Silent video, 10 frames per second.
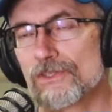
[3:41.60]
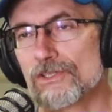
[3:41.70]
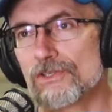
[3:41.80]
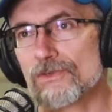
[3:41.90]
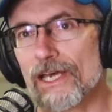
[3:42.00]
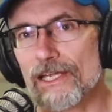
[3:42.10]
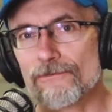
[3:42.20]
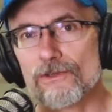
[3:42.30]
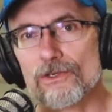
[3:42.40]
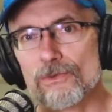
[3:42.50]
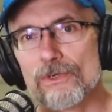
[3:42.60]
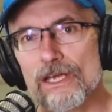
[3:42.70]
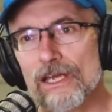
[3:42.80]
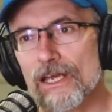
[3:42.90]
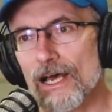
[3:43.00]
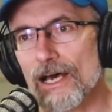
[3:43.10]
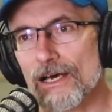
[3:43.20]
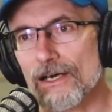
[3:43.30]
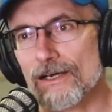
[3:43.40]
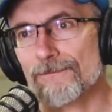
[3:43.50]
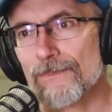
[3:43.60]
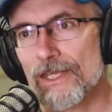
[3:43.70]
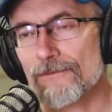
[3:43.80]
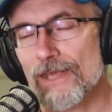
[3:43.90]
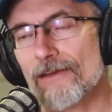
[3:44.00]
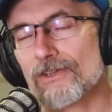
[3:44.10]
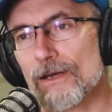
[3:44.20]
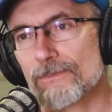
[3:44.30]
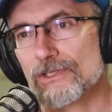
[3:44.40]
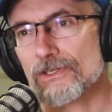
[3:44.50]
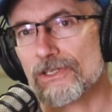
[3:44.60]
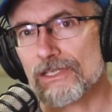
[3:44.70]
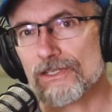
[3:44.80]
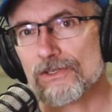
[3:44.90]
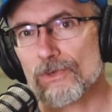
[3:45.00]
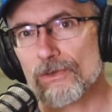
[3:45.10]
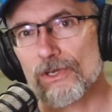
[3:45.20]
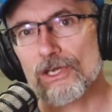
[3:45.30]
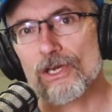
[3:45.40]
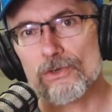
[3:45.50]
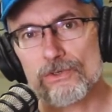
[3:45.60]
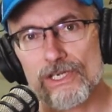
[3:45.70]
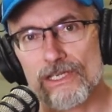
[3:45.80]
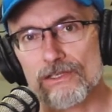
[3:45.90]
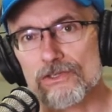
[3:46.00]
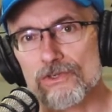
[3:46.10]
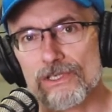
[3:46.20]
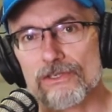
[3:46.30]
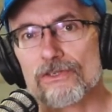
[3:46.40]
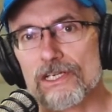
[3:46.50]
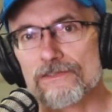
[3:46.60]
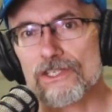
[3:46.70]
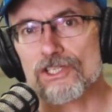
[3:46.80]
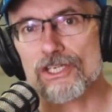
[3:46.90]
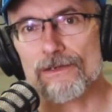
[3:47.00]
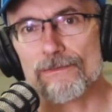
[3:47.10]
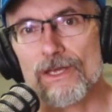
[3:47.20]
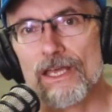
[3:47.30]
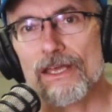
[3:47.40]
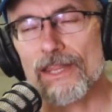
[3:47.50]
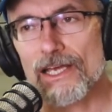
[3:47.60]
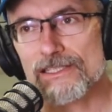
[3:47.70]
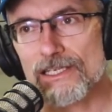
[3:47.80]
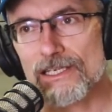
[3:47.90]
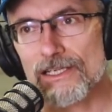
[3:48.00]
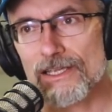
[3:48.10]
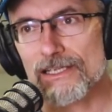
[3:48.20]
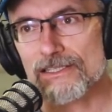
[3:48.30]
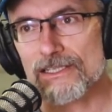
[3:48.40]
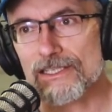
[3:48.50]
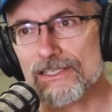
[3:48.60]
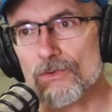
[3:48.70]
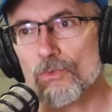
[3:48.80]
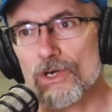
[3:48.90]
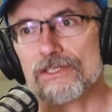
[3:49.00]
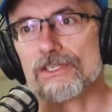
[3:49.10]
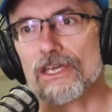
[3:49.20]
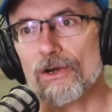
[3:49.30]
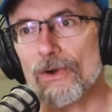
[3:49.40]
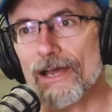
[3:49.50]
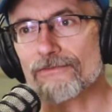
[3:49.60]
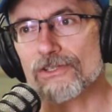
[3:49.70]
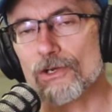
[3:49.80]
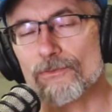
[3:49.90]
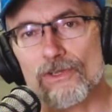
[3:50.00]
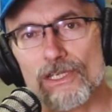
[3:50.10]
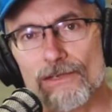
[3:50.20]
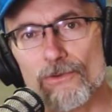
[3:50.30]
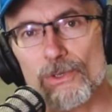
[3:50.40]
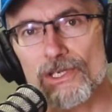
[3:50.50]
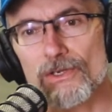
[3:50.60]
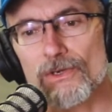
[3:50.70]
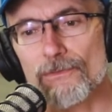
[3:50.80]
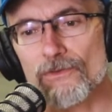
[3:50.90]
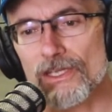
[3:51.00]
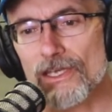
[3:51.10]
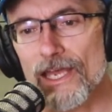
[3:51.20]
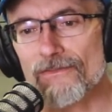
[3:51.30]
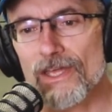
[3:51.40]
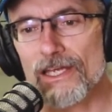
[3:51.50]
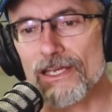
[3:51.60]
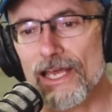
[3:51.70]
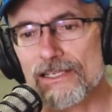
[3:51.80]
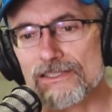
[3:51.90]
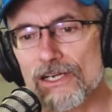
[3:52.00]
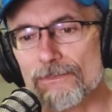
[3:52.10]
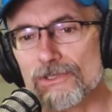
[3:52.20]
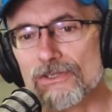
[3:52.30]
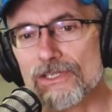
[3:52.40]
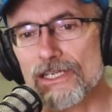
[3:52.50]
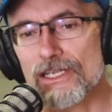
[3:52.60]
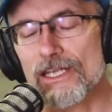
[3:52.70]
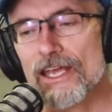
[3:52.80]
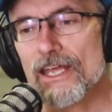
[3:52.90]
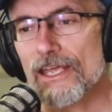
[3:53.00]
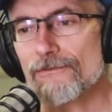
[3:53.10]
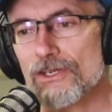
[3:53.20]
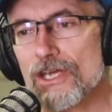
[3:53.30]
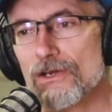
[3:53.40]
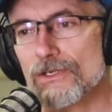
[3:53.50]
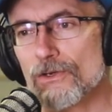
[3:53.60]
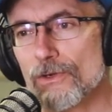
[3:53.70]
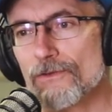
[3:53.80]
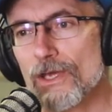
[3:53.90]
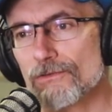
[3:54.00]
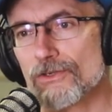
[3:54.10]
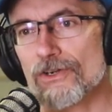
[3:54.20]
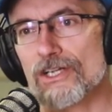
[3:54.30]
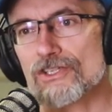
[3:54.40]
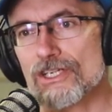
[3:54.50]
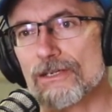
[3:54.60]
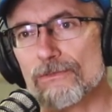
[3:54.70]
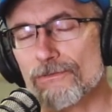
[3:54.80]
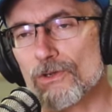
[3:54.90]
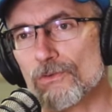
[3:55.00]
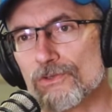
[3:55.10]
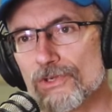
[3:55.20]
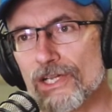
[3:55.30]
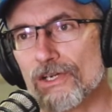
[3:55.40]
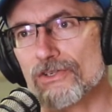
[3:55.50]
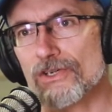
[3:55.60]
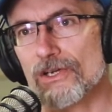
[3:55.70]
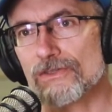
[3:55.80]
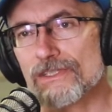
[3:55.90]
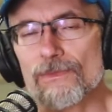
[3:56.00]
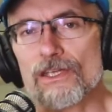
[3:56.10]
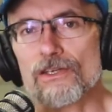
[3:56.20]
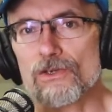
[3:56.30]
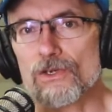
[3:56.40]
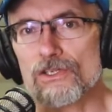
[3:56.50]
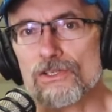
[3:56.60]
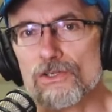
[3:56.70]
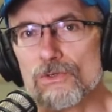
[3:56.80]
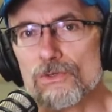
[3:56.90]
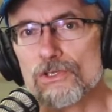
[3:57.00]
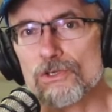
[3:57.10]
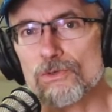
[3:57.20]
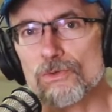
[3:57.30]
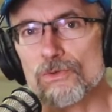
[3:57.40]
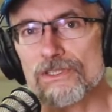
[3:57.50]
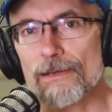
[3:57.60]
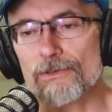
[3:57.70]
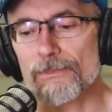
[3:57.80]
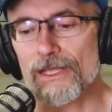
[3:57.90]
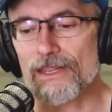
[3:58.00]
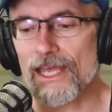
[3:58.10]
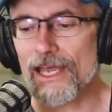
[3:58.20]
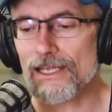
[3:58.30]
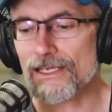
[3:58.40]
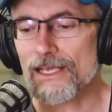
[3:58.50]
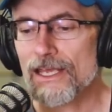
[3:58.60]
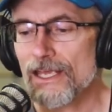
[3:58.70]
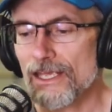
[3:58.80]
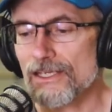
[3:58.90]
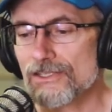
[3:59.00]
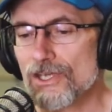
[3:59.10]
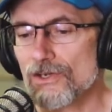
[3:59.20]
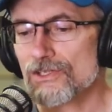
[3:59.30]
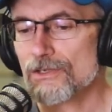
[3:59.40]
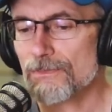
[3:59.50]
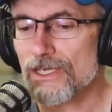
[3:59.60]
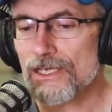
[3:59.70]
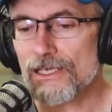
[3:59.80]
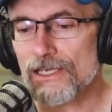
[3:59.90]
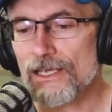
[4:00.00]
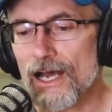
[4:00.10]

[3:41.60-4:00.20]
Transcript: to do that. If you if you have an opportunity to work with a coach and to join a CrossFit gym, that's a that's an easy one to go after hopefully for you hopefully you have that as an opportunity if you don't or if you have a garage gym or if you're training on your own something that you can do to supplement that is going to be